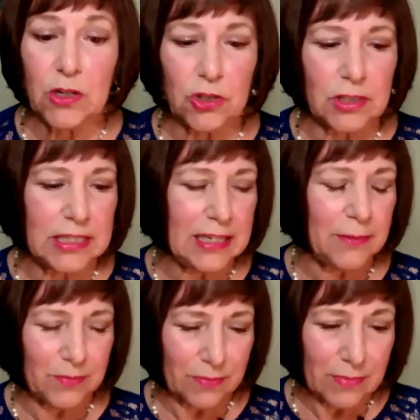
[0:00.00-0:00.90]
the spiritual
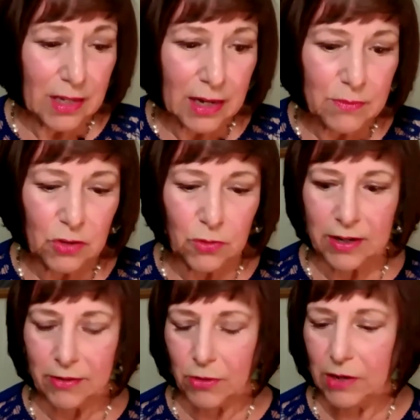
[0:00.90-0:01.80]
team. I'm so
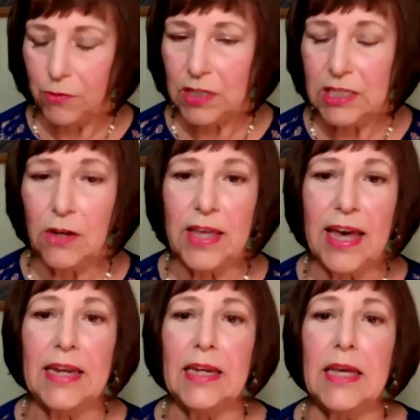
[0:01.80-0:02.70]
grateful to know
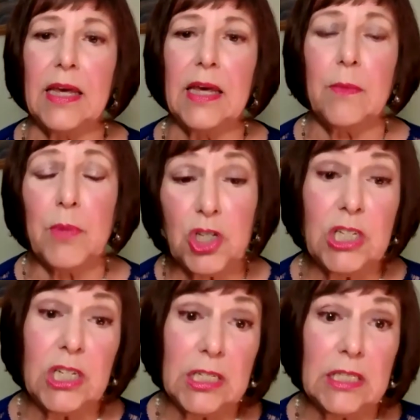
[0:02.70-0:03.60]
that. But
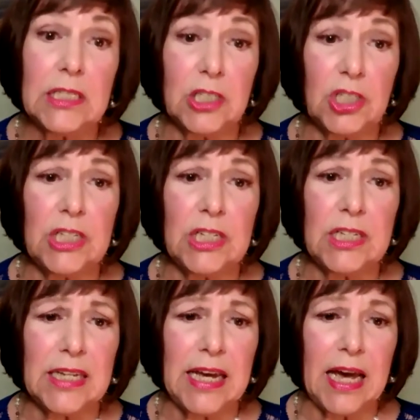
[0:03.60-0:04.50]
she
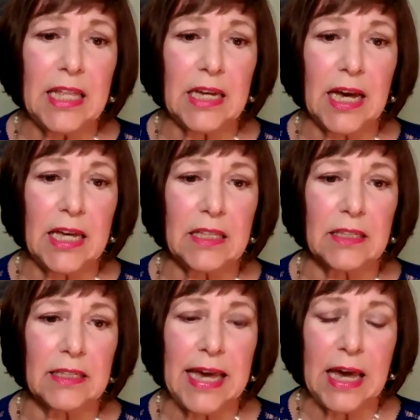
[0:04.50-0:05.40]
did say
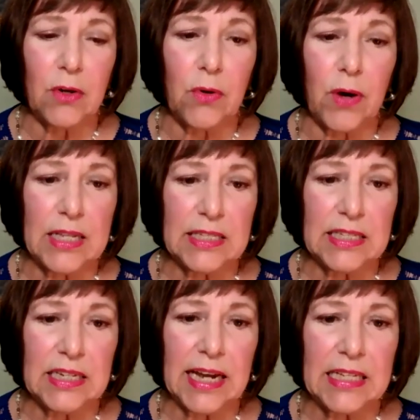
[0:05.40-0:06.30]
I can't quite
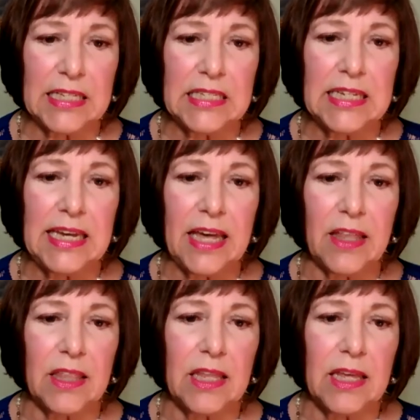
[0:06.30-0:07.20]
see it. I can see
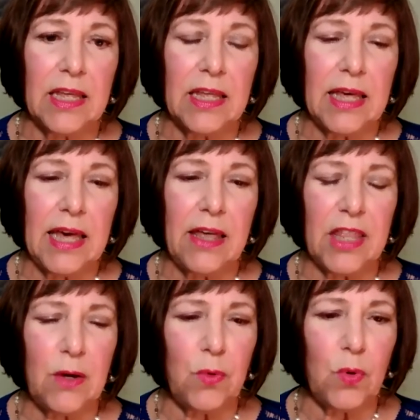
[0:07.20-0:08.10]

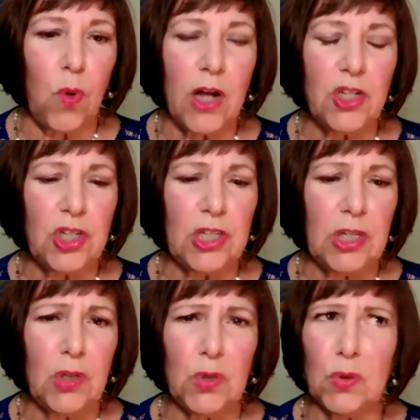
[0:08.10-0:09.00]
how they were
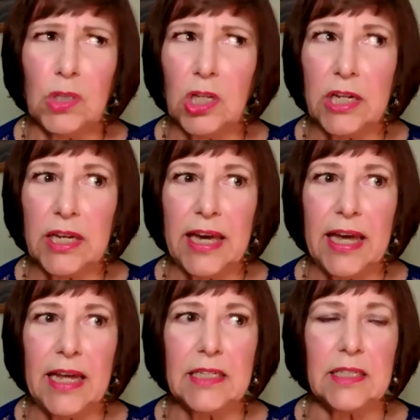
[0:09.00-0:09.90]
watching you look
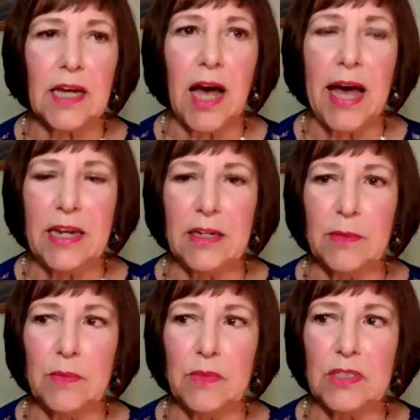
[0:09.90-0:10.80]
at
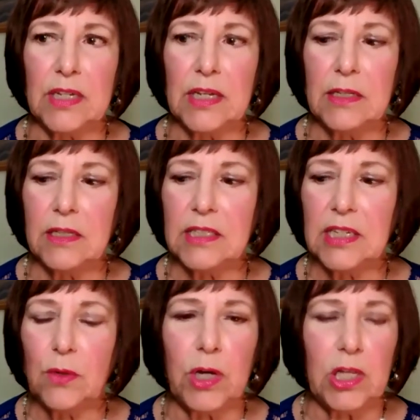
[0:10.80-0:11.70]
items to
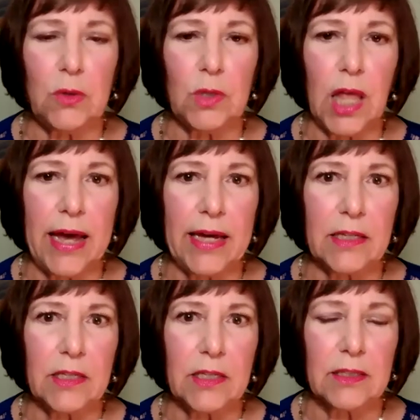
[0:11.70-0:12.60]
see what you
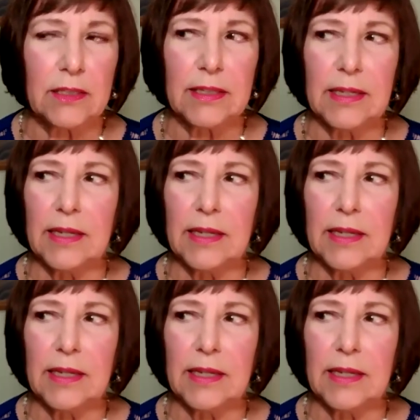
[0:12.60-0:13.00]
liked.